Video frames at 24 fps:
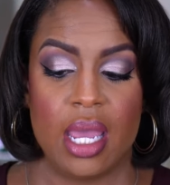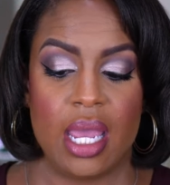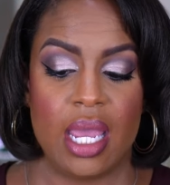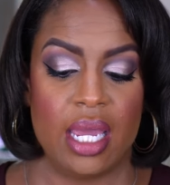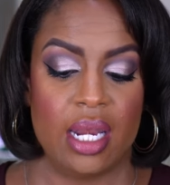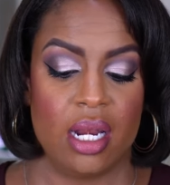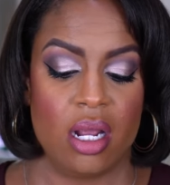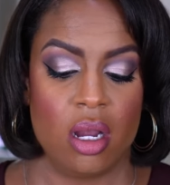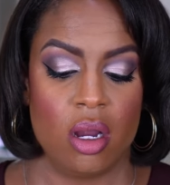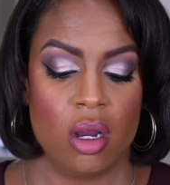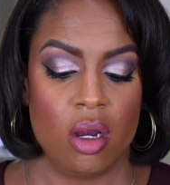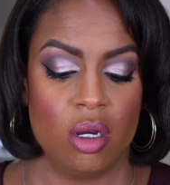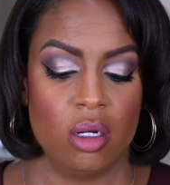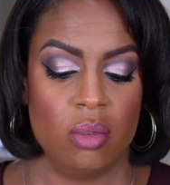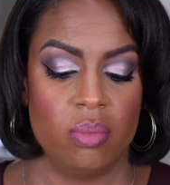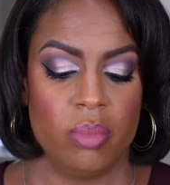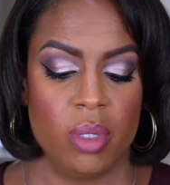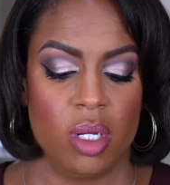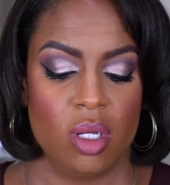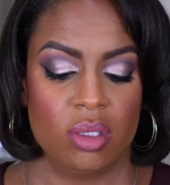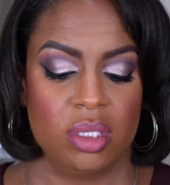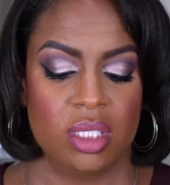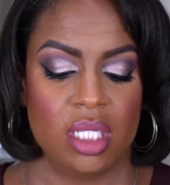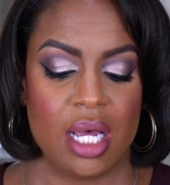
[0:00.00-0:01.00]
And I heard
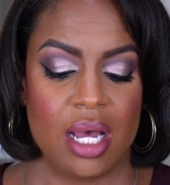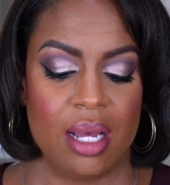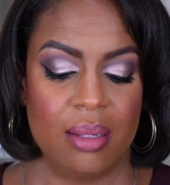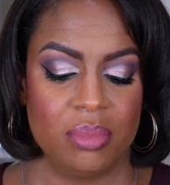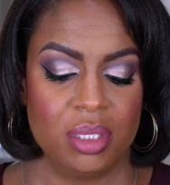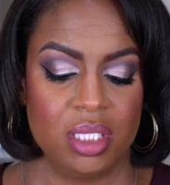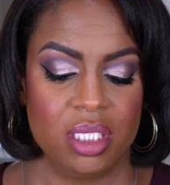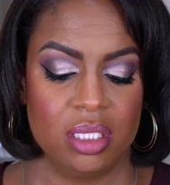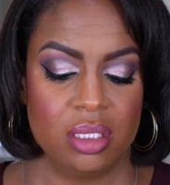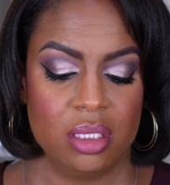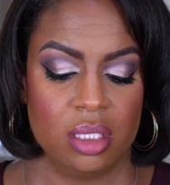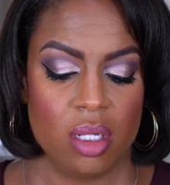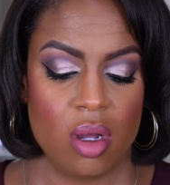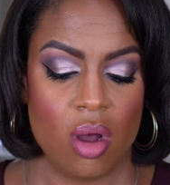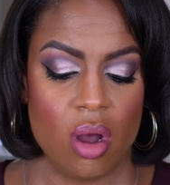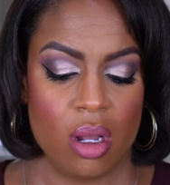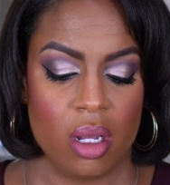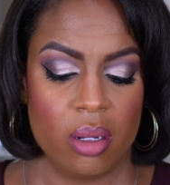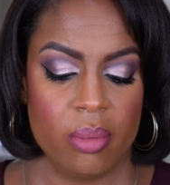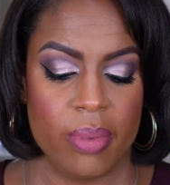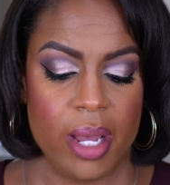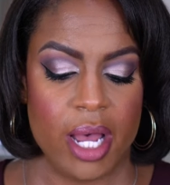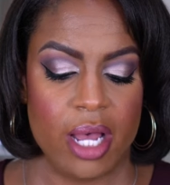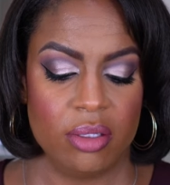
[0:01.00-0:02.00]
Mel Thompson
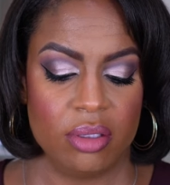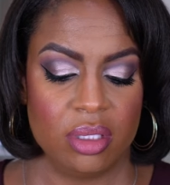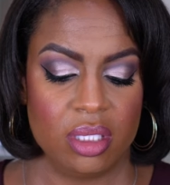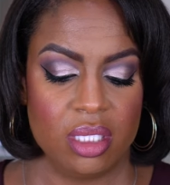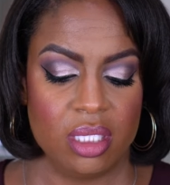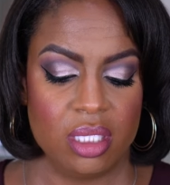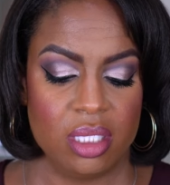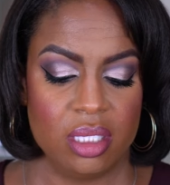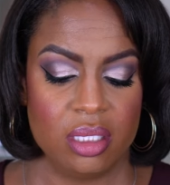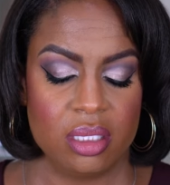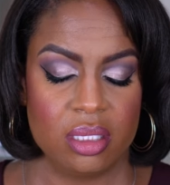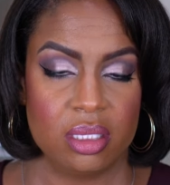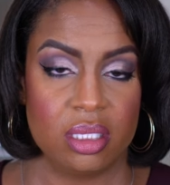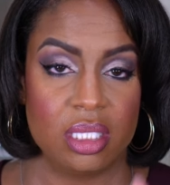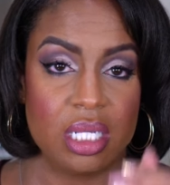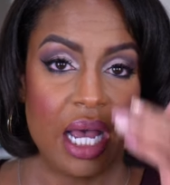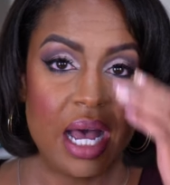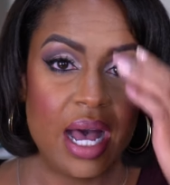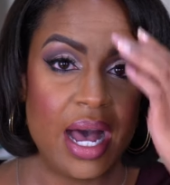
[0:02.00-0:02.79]
talk about this.